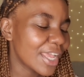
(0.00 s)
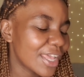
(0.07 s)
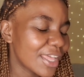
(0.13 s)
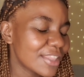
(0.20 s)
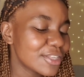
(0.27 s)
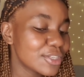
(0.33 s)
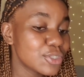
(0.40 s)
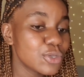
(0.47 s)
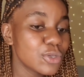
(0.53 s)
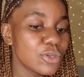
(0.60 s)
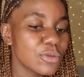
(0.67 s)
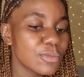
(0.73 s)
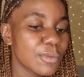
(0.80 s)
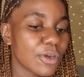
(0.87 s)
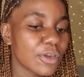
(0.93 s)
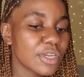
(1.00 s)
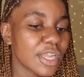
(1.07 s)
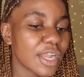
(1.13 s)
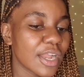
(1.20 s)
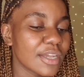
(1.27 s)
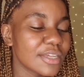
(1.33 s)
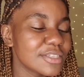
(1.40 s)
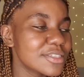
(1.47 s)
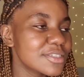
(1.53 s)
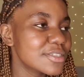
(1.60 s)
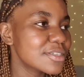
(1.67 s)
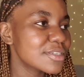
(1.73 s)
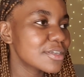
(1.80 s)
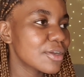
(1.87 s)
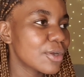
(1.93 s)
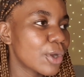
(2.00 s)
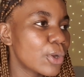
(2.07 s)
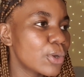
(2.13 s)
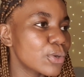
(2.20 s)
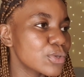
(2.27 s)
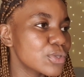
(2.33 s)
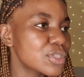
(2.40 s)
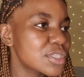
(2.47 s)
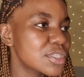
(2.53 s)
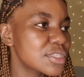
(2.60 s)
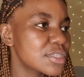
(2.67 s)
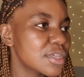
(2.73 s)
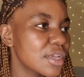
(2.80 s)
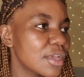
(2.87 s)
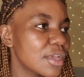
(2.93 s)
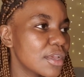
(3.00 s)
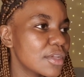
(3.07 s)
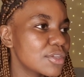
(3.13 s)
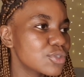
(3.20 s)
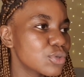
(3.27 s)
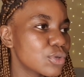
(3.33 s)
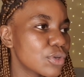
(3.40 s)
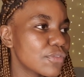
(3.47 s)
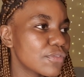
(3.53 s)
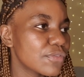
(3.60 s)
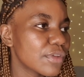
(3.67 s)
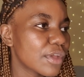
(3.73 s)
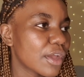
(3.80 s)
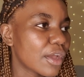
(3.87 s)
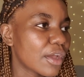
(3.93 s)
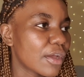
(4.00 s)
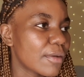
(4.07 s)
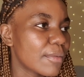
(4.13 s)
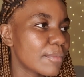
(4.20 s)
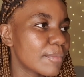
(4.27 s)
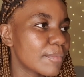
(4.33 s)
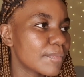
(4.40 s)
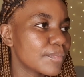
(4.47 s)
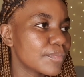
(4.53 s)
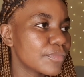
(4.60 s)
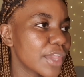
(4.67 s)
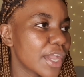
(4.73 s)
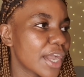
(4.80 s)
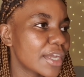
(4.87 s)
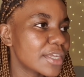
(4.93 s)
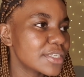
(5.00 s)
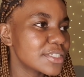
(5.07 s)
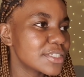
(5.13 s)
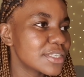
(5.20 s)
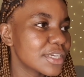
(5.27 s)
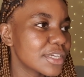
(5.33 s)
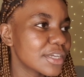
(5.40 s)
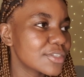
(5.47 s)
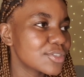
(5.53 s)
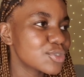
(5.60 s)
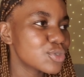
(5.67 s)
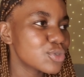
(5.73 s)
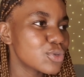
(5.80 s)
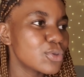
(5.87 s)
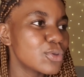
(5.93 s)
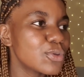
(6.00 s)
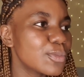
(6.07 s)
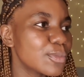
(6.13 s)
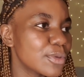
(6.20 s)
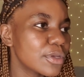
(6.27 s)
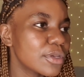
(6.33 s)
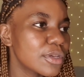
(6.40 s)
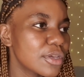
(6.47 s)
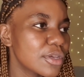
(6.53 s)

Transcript: and the two podcast hosts sort of um, had like a Zoom